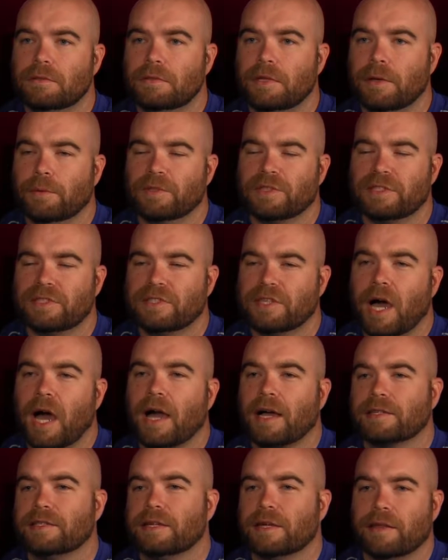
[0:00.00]
It was a
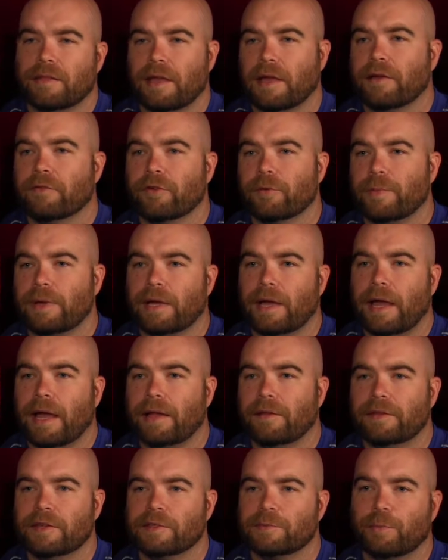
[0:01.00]
toxic thing for me. I
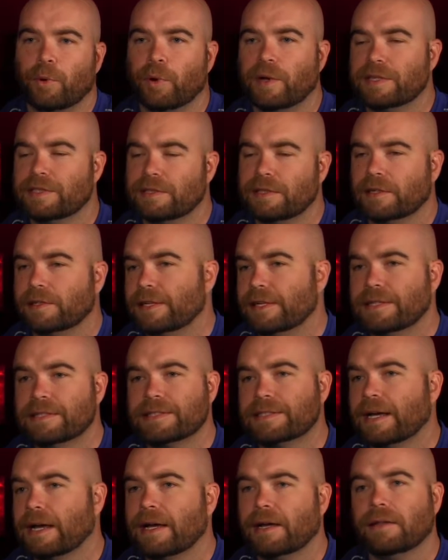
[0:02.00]
had this poison on the
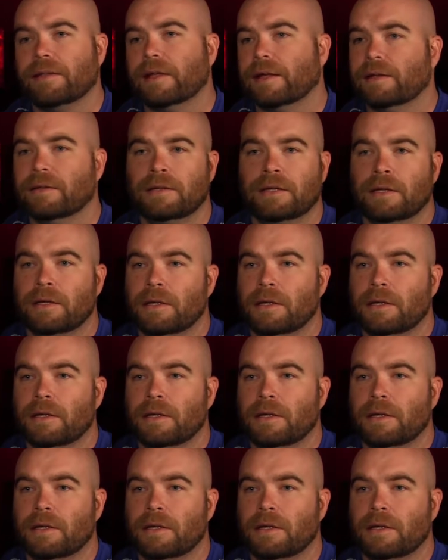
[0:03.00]
inside that